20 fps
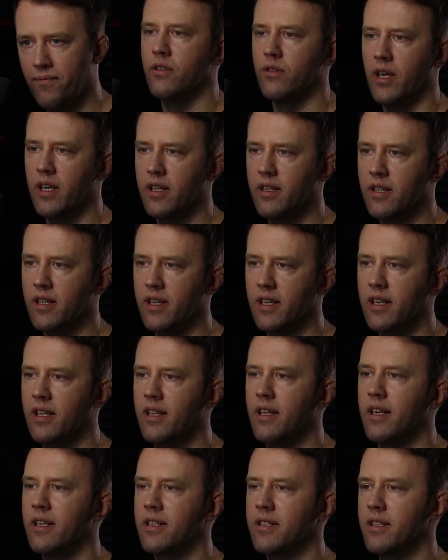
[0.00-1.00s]
right click
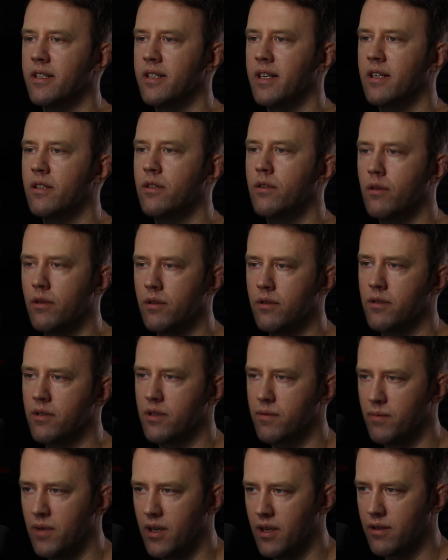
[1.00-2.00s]
it and select turn to
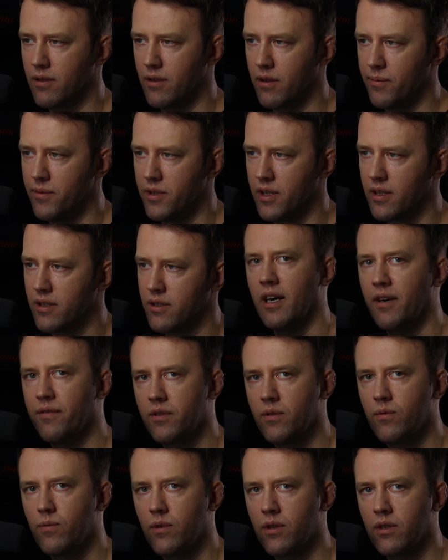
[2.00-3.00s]
smart objects.
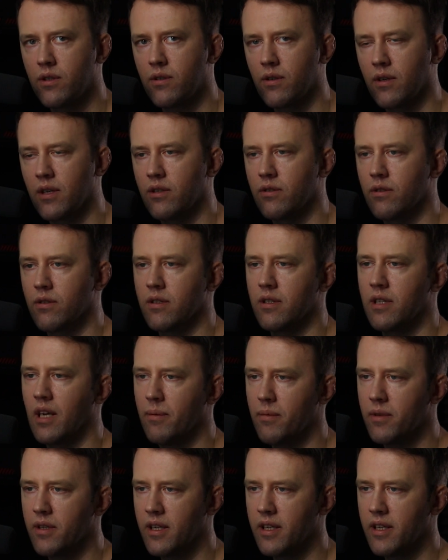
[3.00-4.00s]
Afterwards you can just double